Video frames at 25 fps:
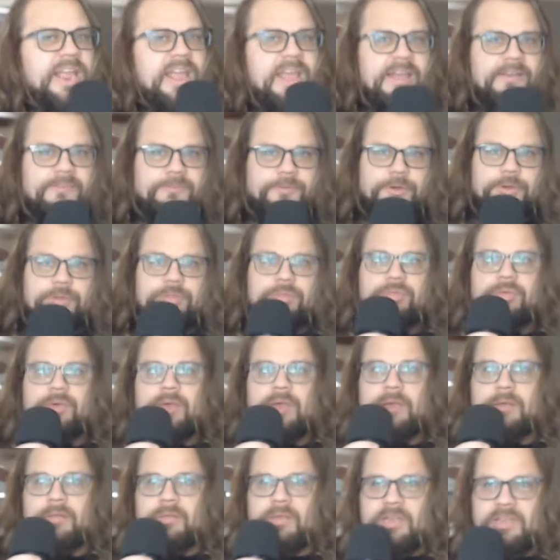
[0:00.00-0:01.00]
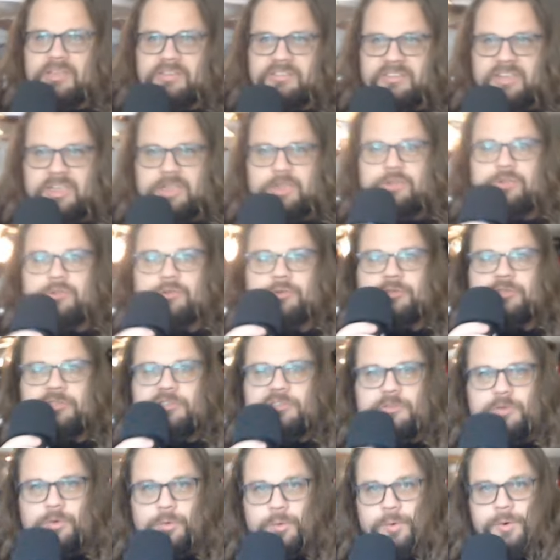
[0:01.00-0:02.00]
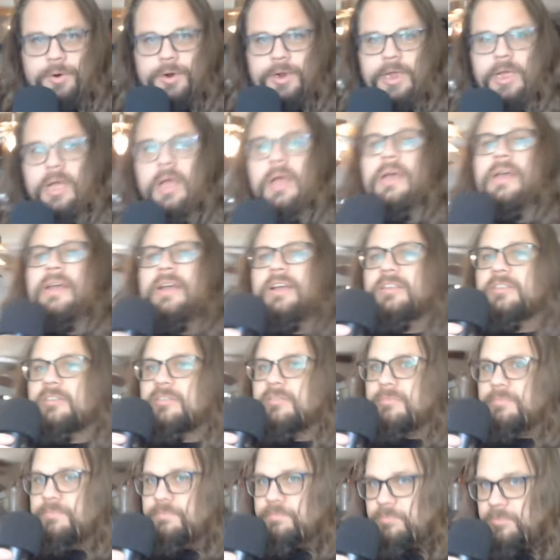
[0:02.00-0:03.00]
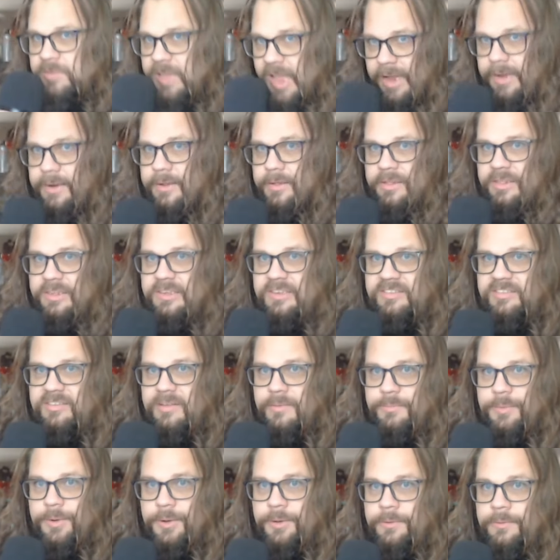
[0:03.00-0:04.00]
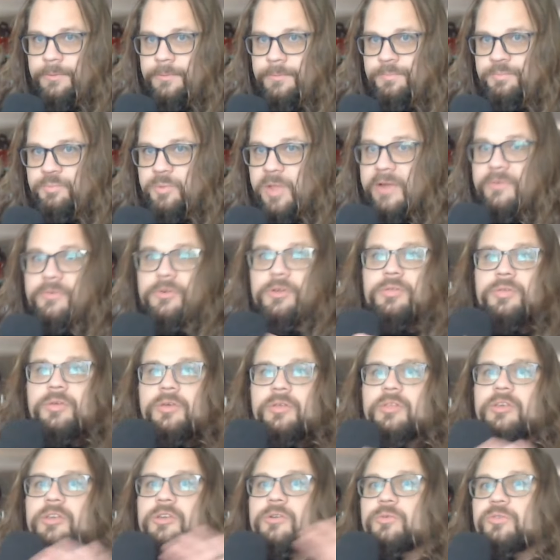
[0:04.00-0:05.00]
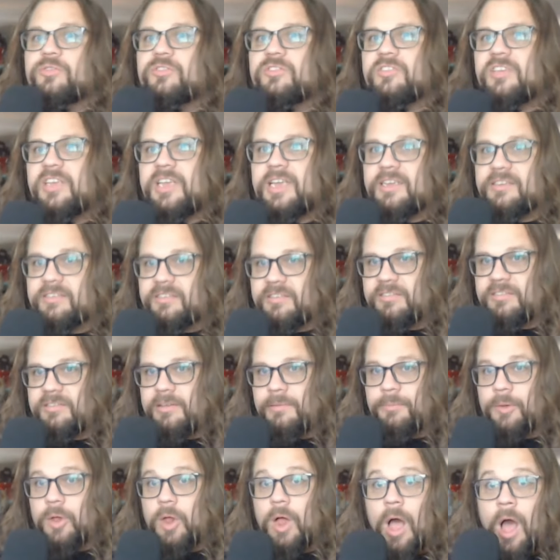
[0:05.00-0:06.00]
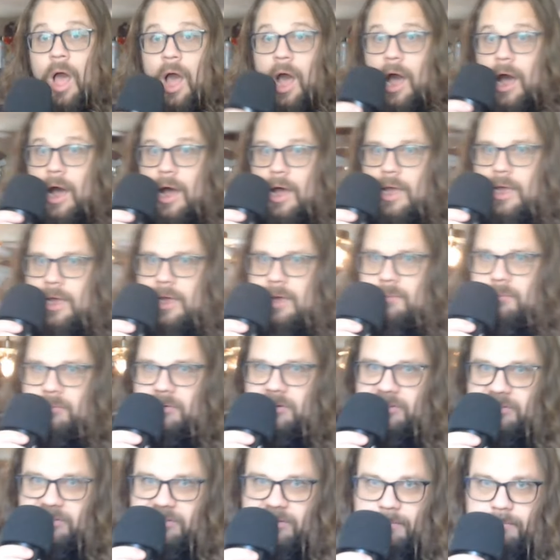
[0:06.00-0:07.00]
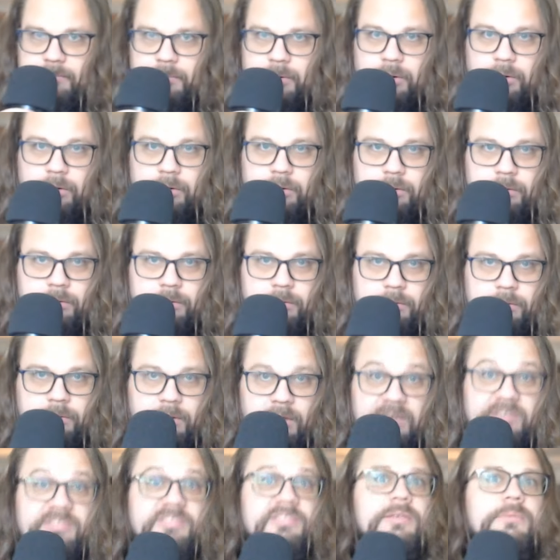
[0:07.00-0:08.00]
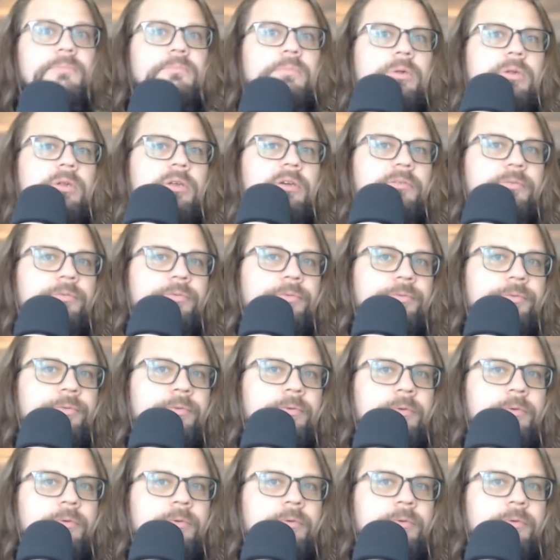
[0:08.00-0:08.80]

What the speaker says: everything that is in your story is technically a symbol. Everything that you see is a symbol. I am a symbol of,